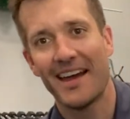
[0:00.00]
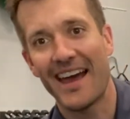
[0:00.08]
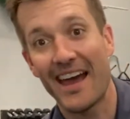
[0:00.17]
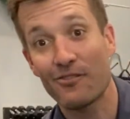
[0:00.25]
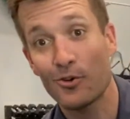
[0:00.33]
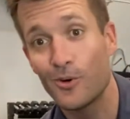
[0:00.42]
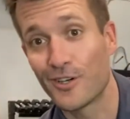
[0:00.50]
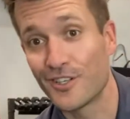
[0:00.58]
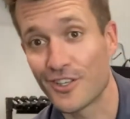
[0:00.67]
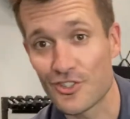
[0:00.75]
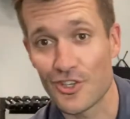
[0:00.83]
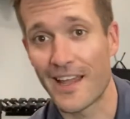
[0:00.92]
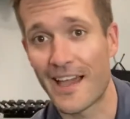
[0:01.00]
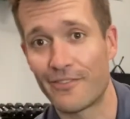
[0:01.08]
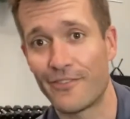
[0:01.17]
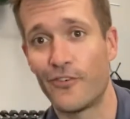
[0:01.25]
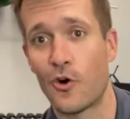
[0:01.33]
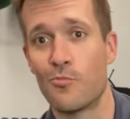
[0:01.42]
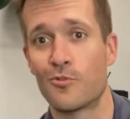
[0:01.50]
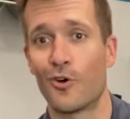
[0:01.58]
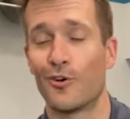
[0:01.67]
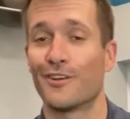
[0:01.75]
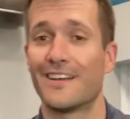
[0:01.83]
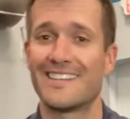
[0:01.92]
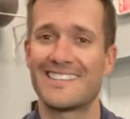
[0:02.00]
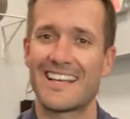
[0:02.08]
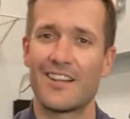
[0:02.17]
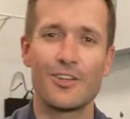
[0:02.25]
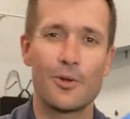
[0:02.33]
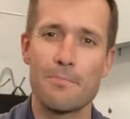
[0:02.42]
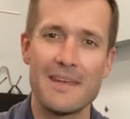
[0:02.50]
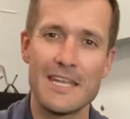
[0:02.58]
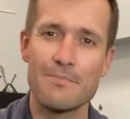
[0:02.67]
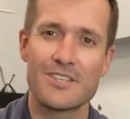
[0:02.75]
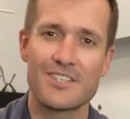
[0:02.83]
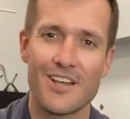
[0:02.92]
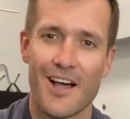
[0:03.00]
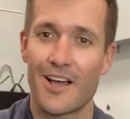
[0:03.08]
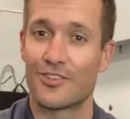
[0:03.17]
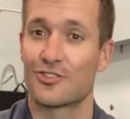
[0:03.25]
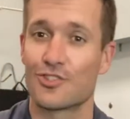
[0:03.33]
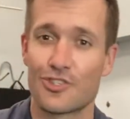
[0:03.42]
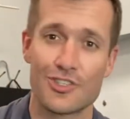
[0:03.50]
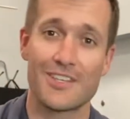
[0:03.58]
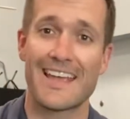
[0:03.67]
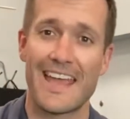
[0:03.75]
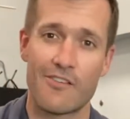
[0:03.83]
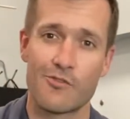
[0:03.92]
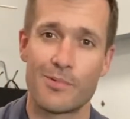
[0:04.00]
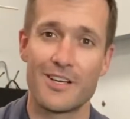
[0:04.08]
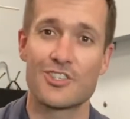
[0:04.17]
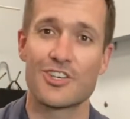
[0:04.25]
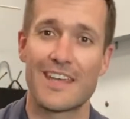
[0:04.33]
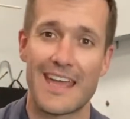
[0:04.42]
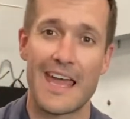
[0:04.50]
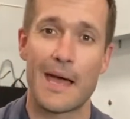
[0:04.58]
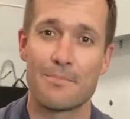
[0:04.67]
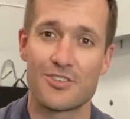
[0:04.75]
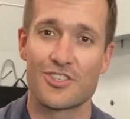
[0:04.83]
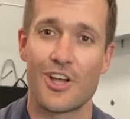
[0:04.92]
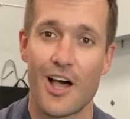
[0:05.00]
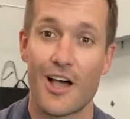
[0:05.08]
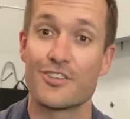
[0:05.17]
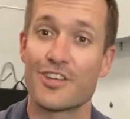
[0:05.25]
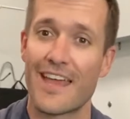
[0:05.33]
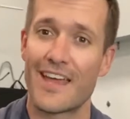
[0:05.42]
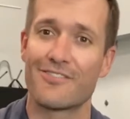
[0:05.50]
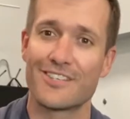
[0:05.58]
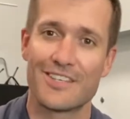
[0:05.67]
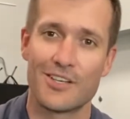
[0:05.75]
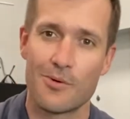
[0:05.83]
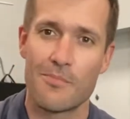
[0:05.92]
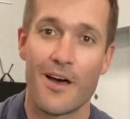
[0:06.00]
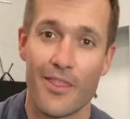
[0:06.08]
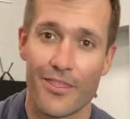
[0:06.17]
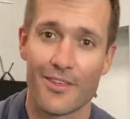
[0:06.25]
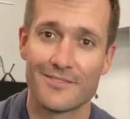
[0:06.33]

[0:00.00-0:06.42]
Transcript: Everyone should have a foam roller. It's like a little mini massage, just like everybody should get a massage every single month.